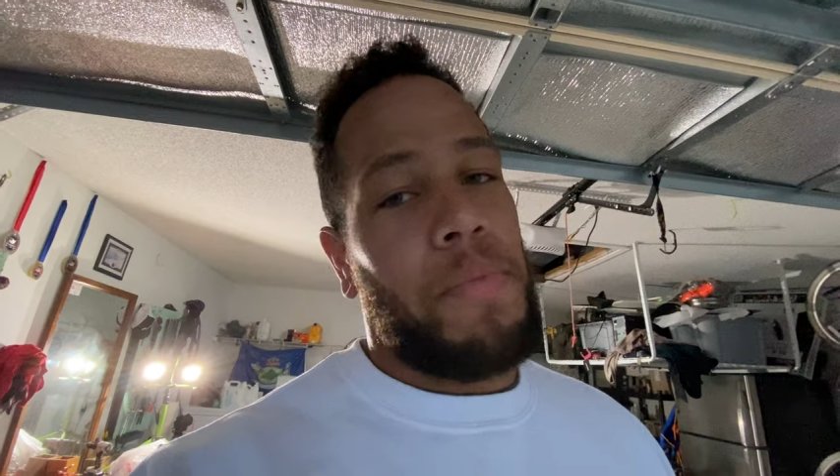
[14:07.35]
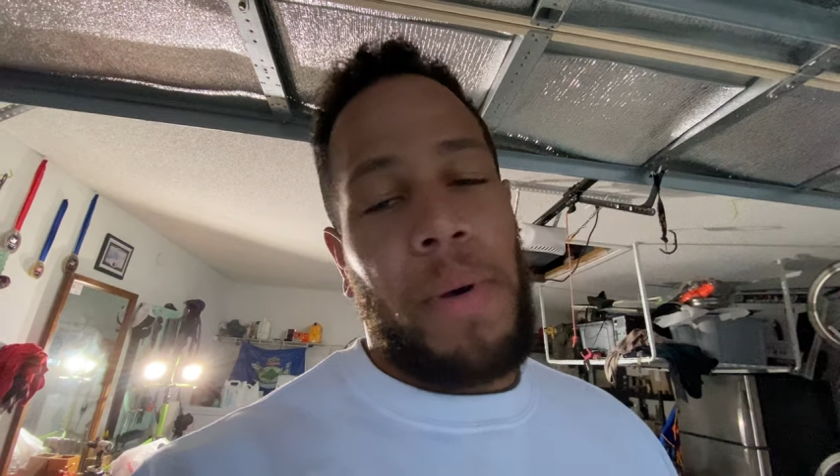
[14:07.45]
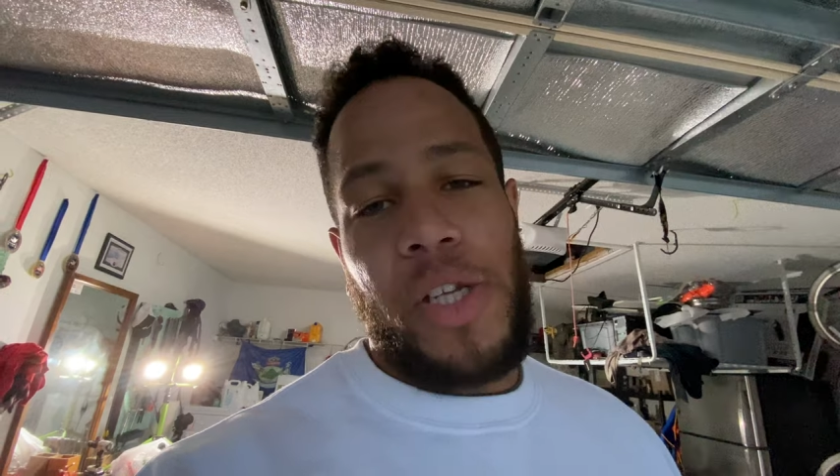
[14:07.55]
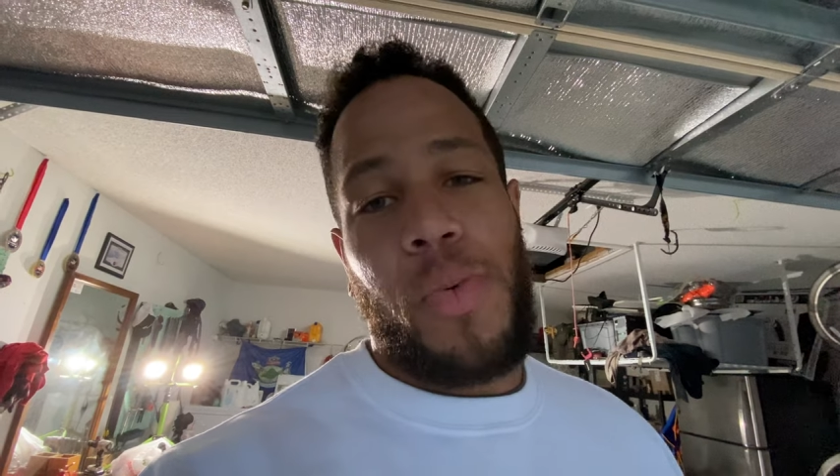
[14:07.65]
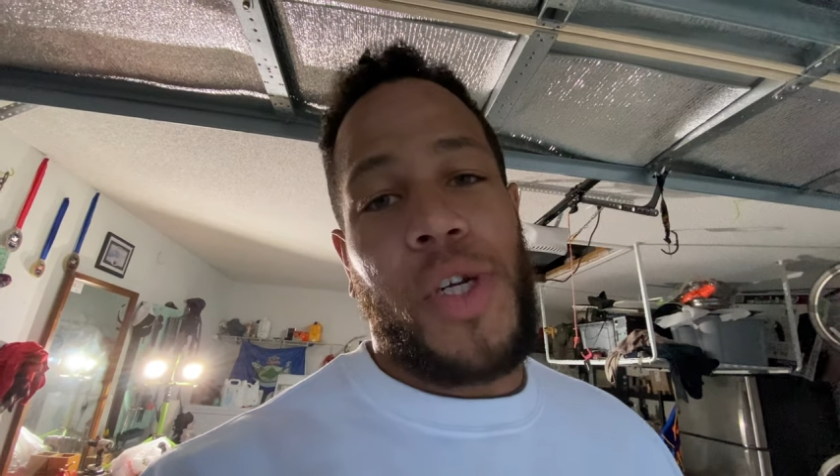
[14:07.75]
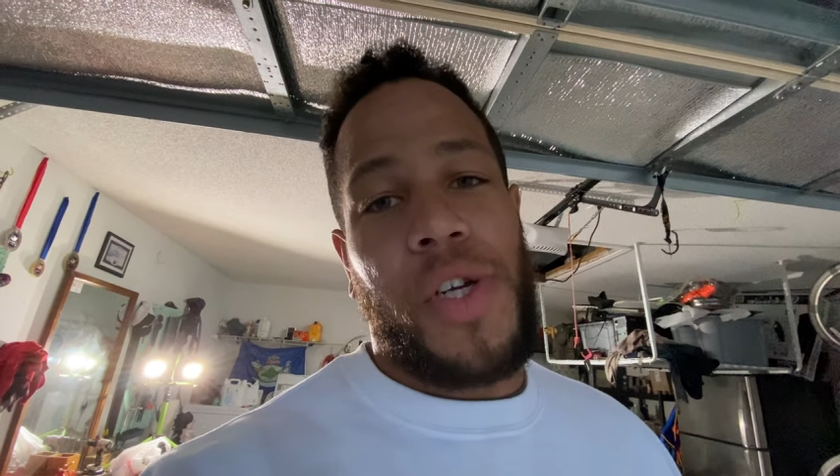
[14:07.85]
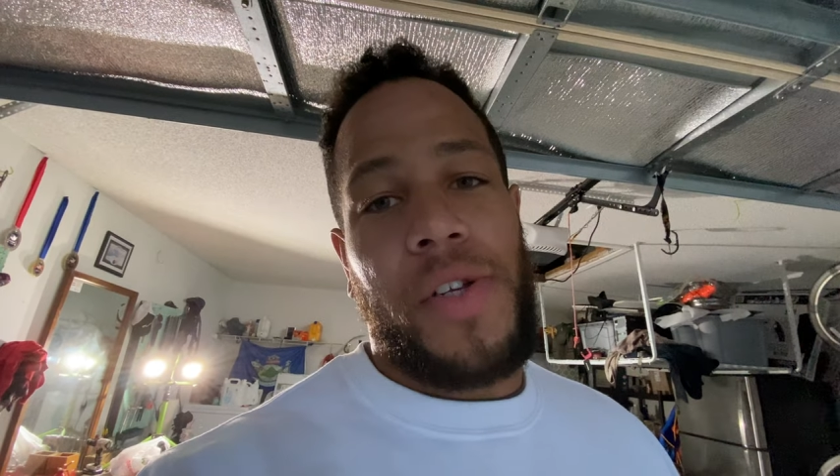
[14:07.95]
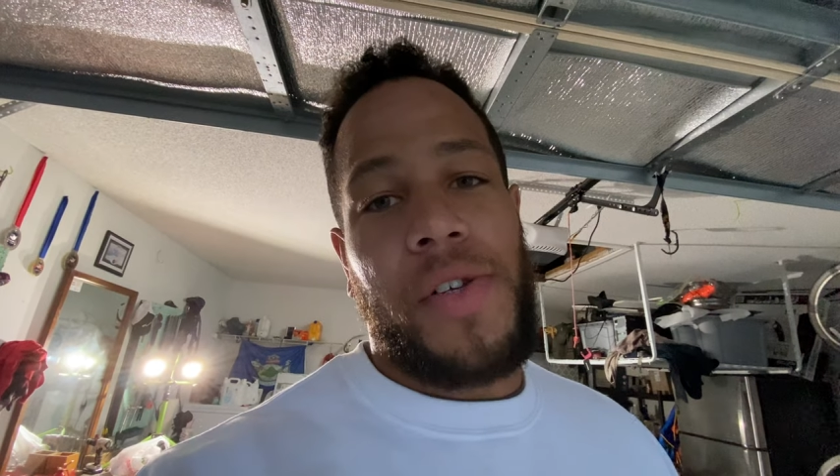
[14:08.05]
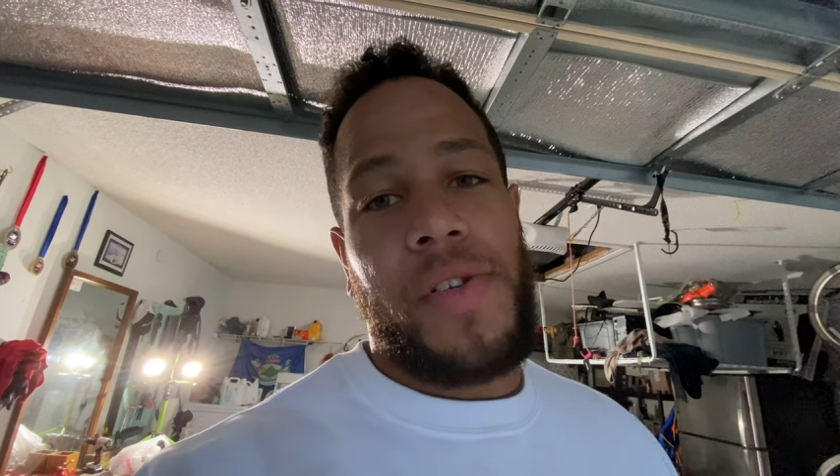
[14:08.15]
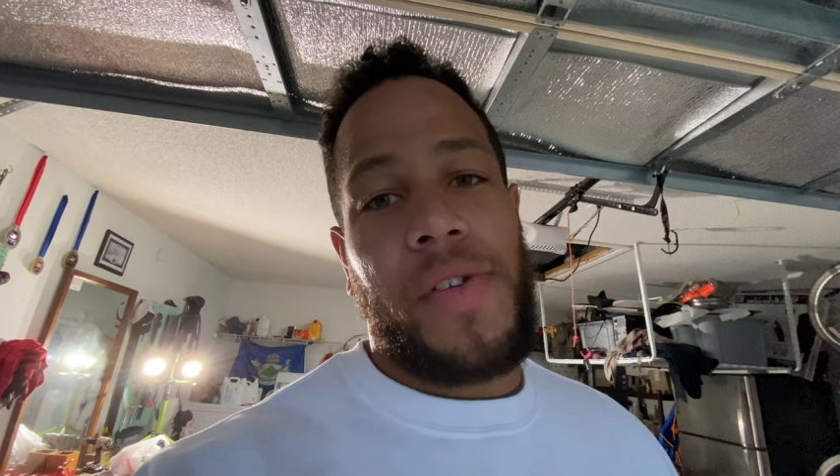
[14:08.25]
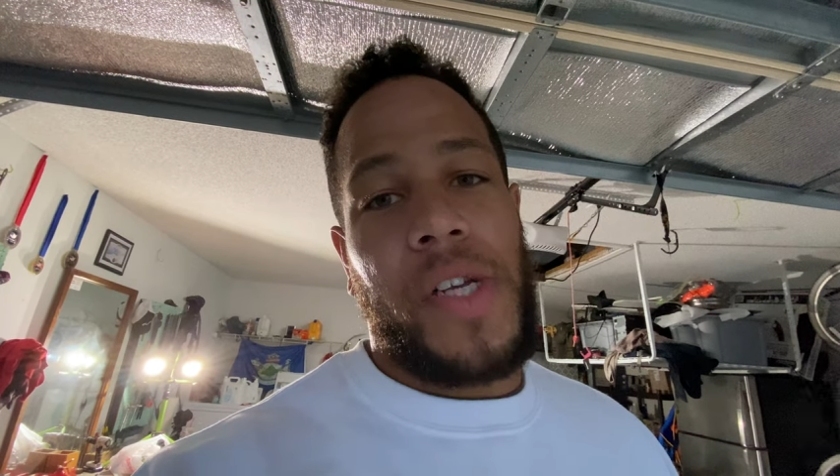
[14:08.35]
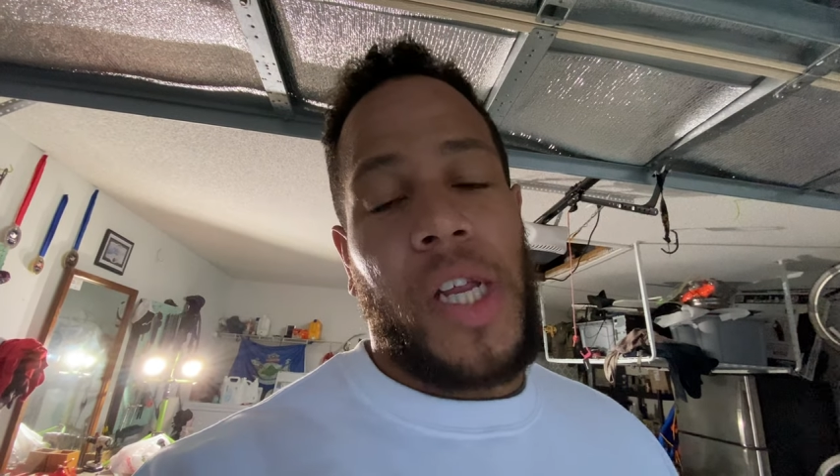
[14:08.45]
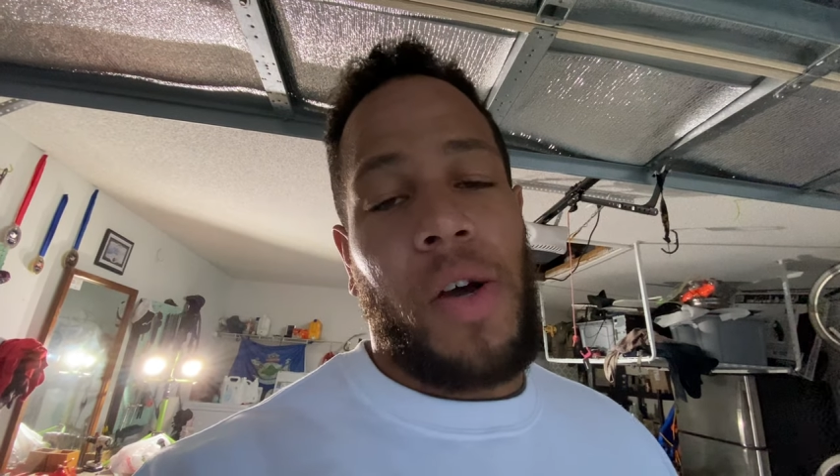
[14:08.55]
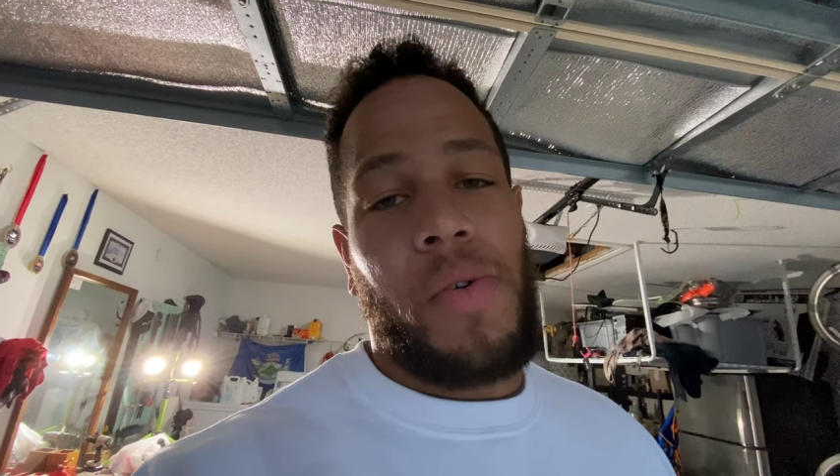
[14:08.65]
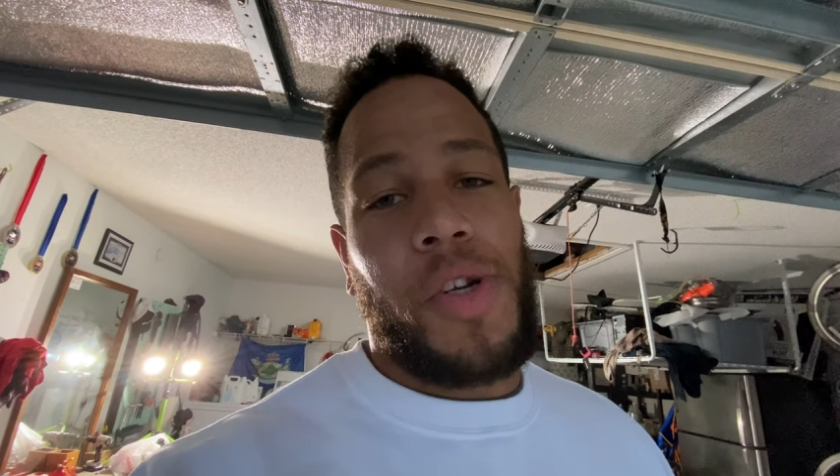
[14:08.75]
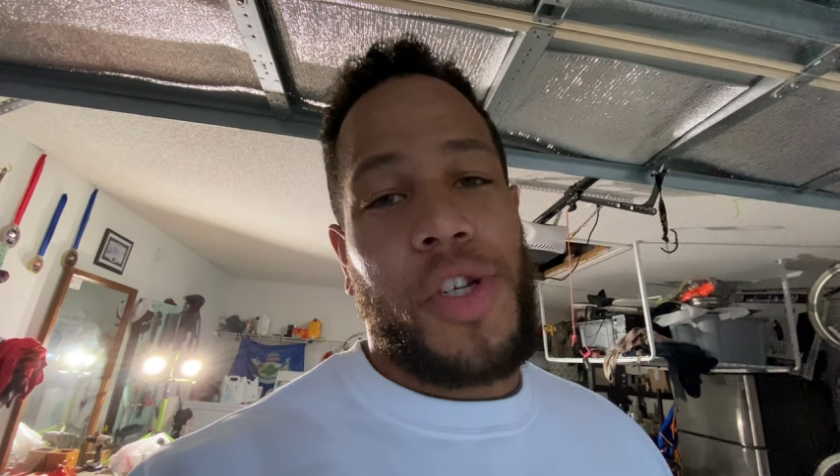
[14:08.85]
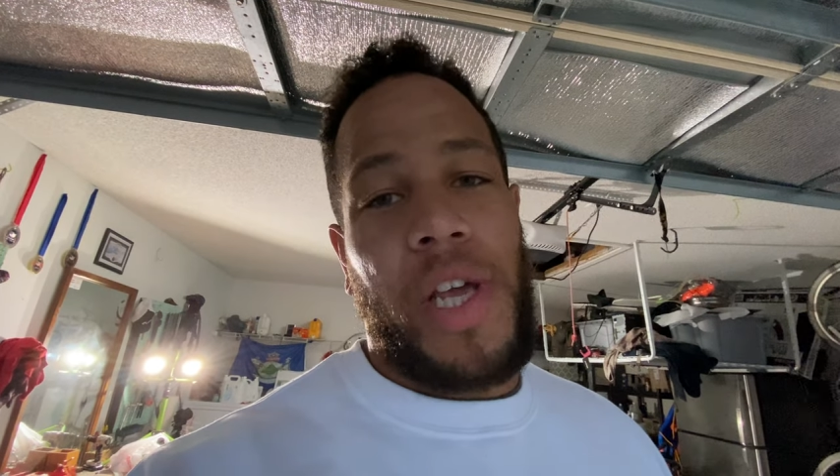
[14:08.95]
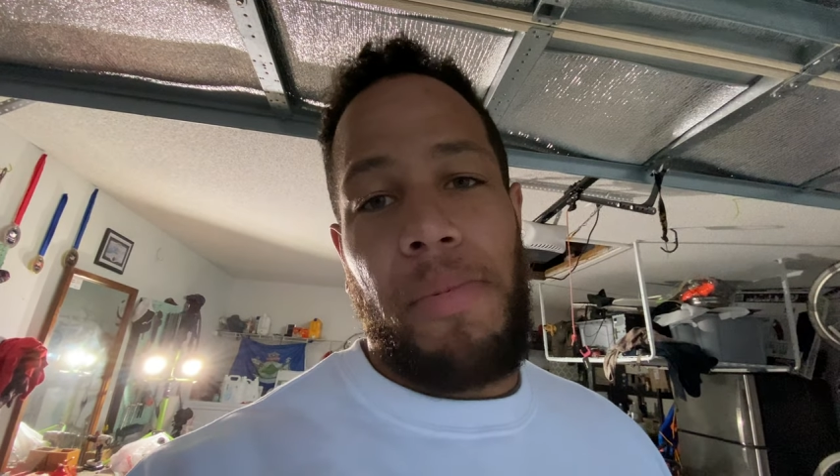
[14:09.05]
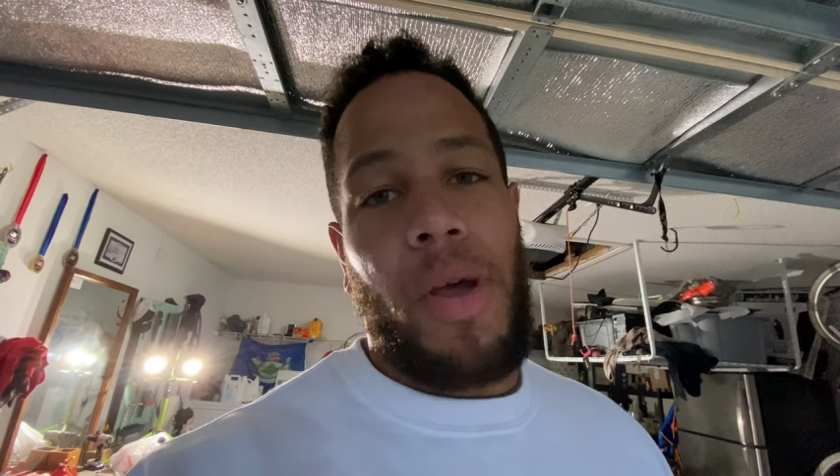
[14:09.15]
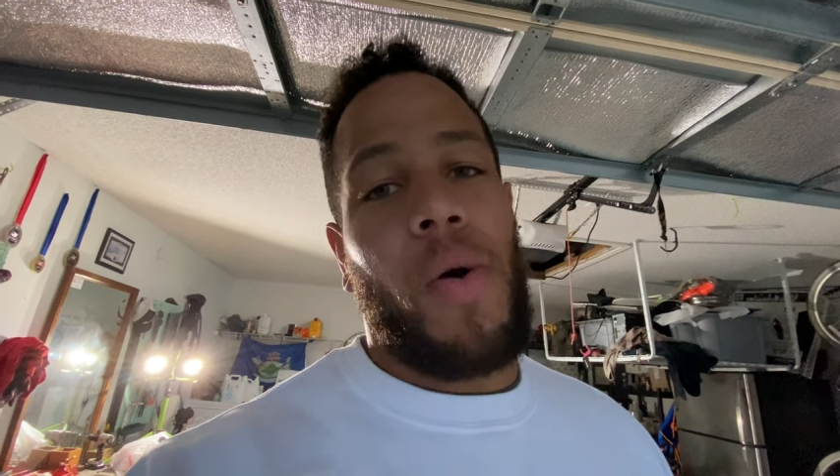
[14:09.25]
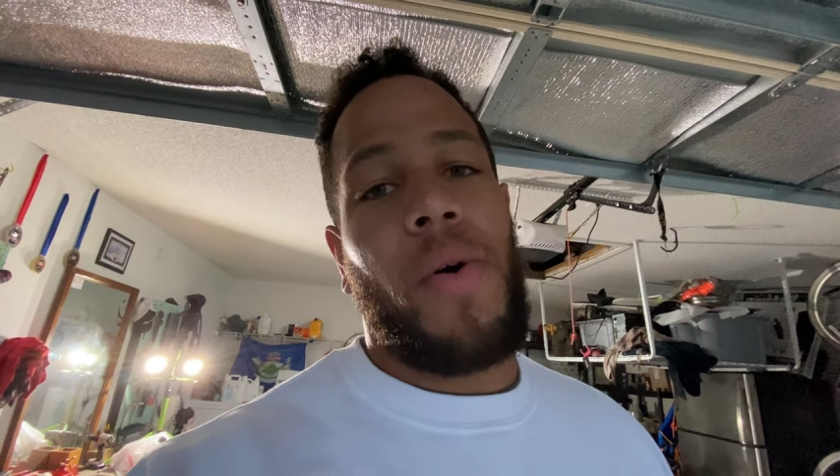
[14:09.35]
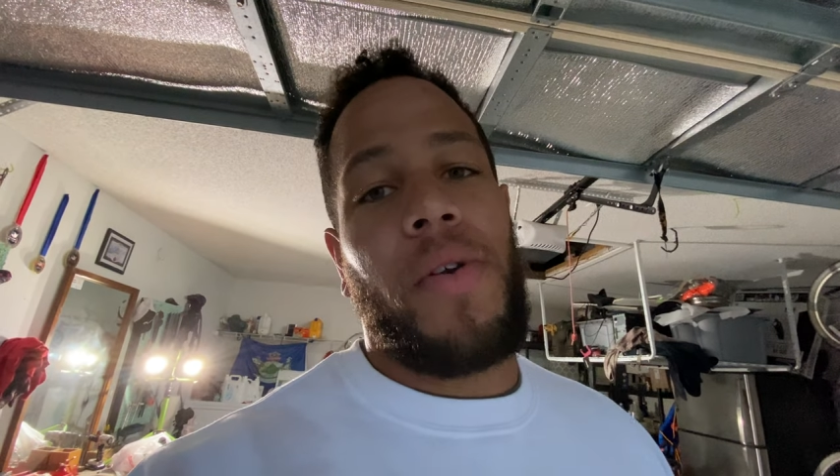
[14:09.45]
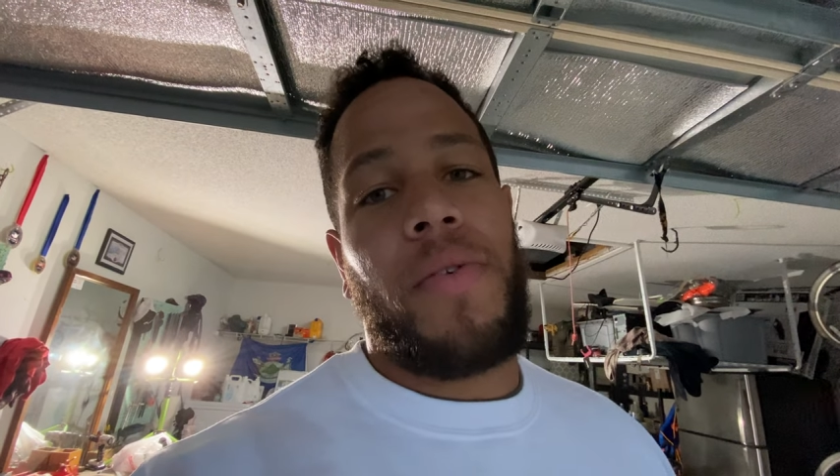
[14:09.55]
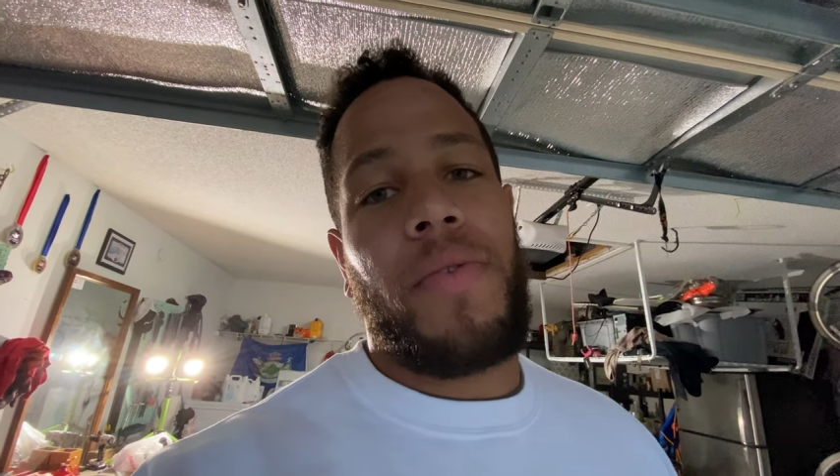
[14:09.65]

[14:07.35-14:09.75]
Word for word: best wishes. You know, just keep going,